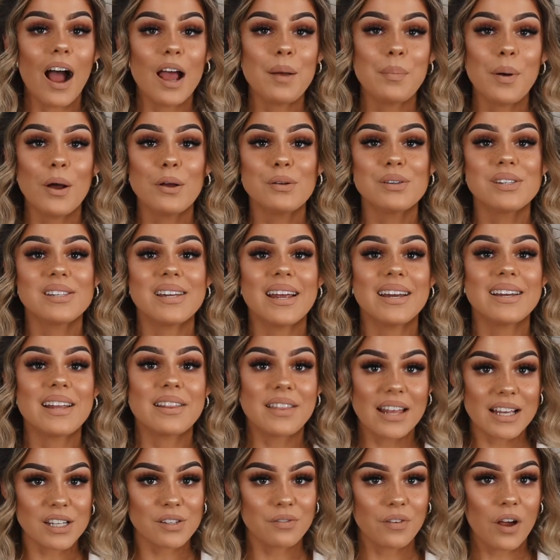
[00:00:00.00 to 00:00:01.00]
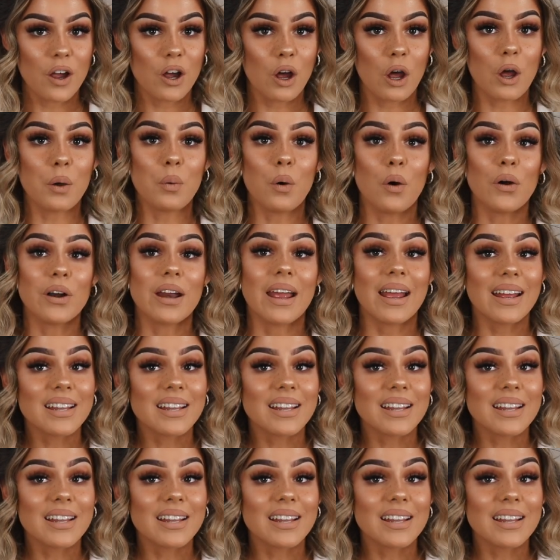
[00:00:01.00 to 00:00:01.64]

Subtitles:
I posted this photo on